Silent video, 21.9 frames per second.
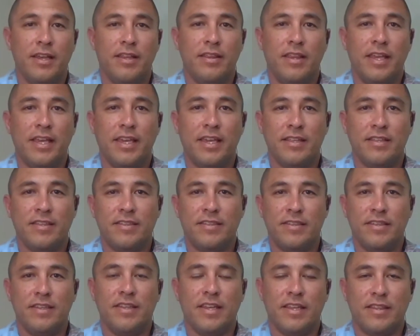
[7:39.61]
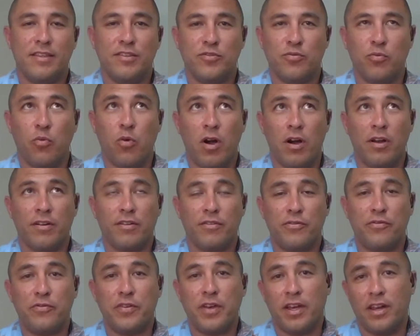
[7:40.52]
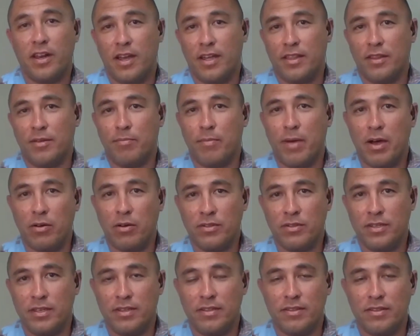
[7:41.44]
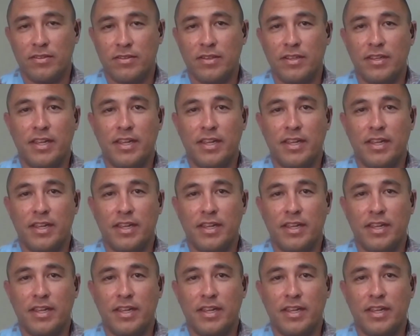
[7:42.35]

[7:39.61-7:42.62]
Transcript: they can see that this water fell on the mountains